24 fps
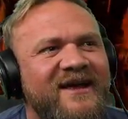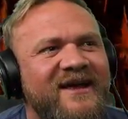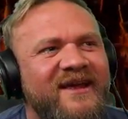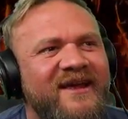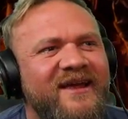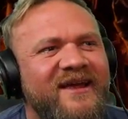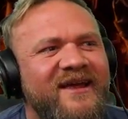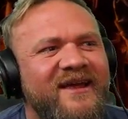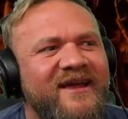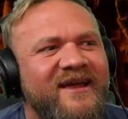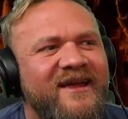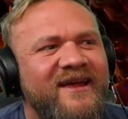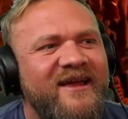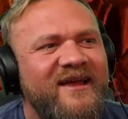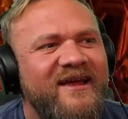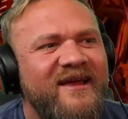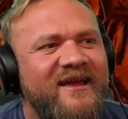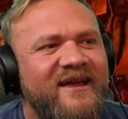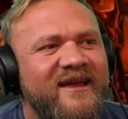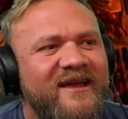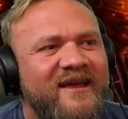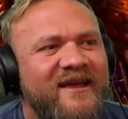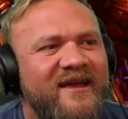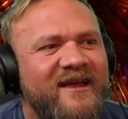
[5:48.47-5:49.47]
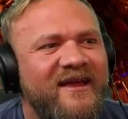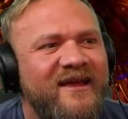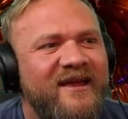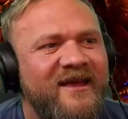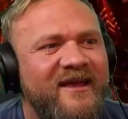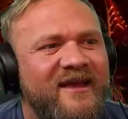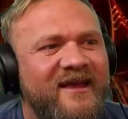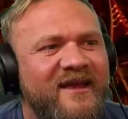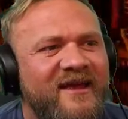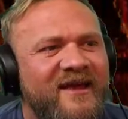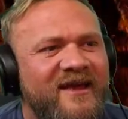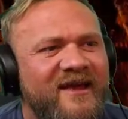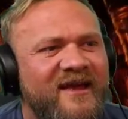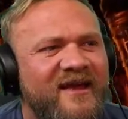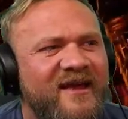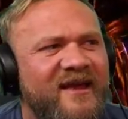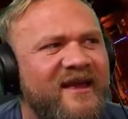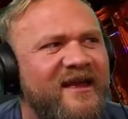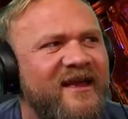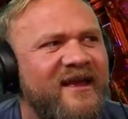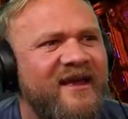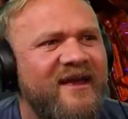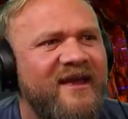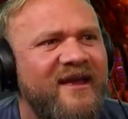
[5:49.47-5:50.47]

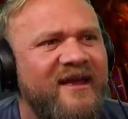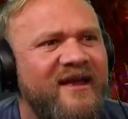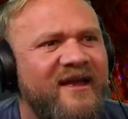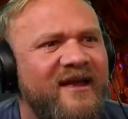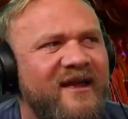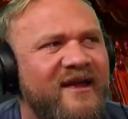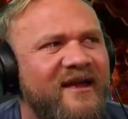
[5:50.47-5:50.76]
No one is speaking in this clip.